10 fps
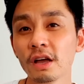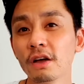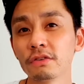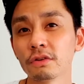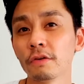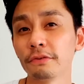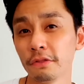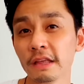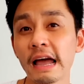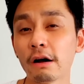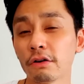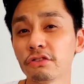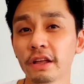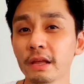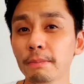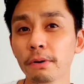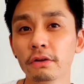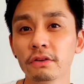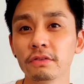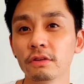So for our Australian
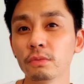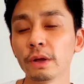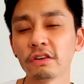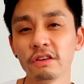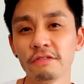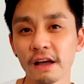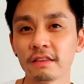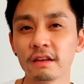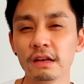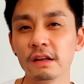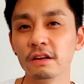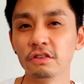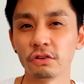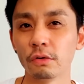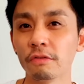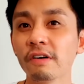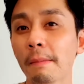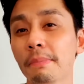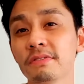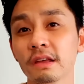purchases, we actually factored in an additional
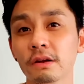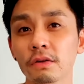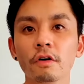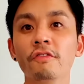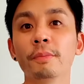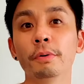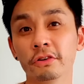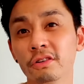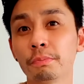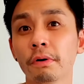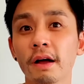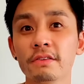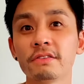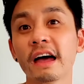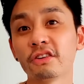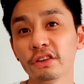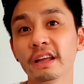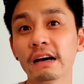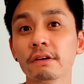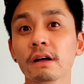5% on top of the purchase price to actually
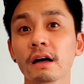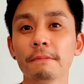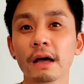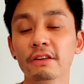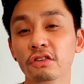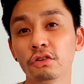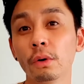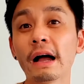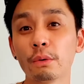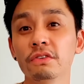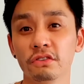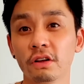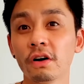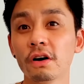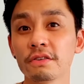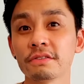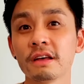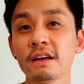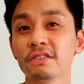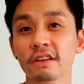cover additional acquisition costs,
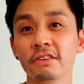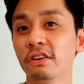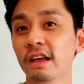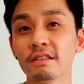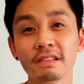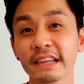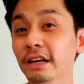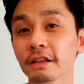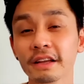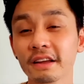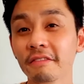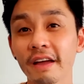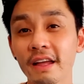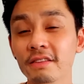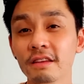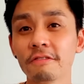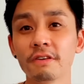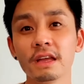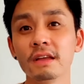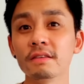such as legal and conveyancing
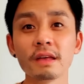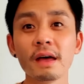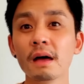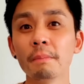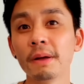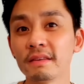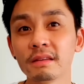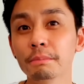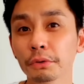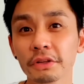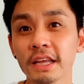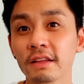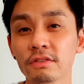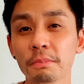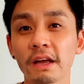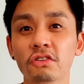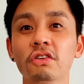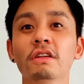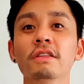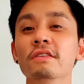fees, pest and building
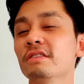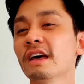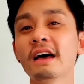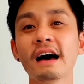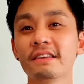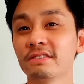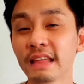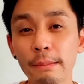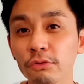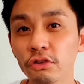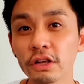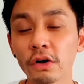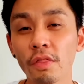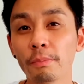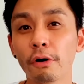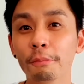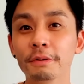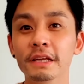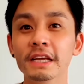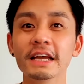inspections, stamp duty on the
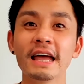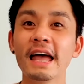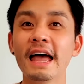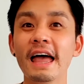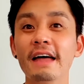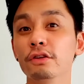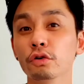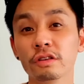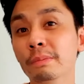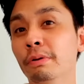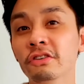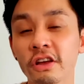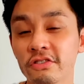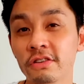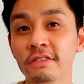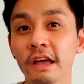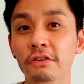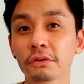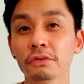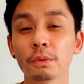property, and your depreciation
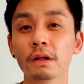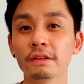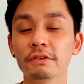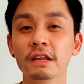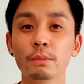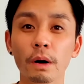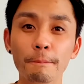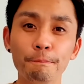schedule as well if you need one.